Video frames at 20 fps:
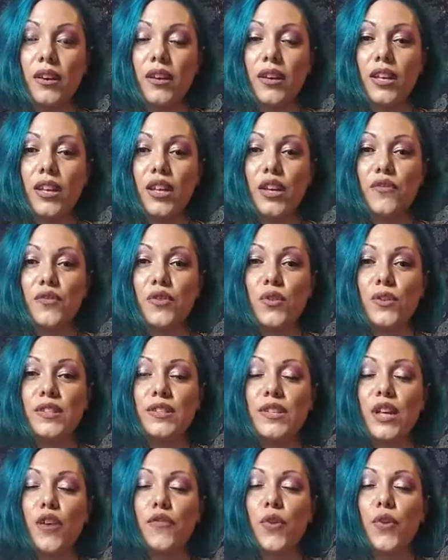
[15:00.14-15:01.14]
Give
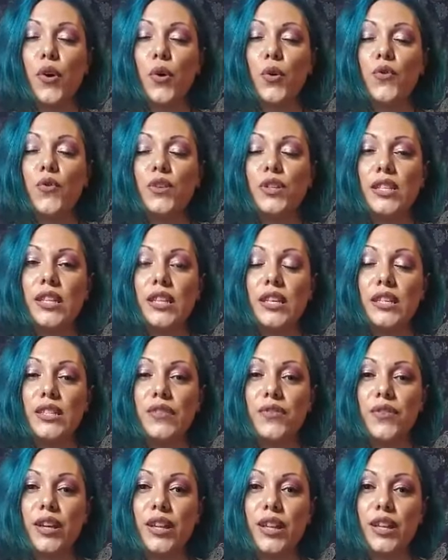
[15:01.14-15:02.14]
yourself over to
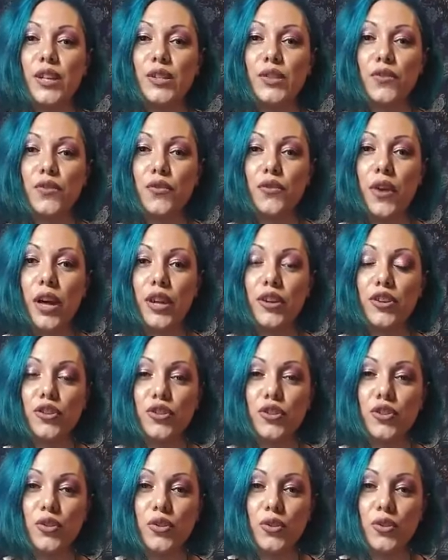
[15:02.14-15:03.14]
these feelings of
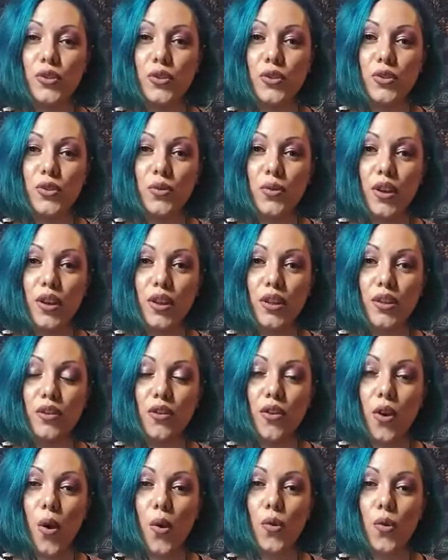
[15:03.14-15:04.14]
gratitude with
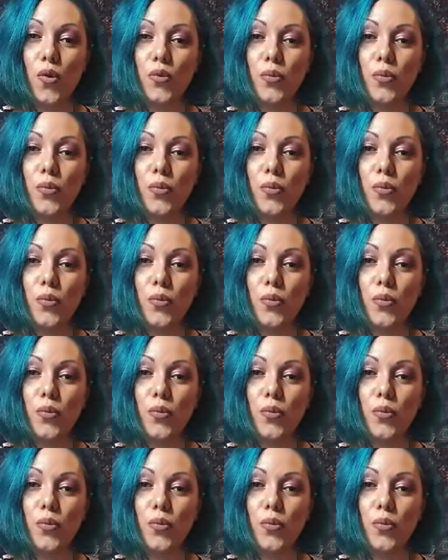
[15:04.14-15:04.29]
your whole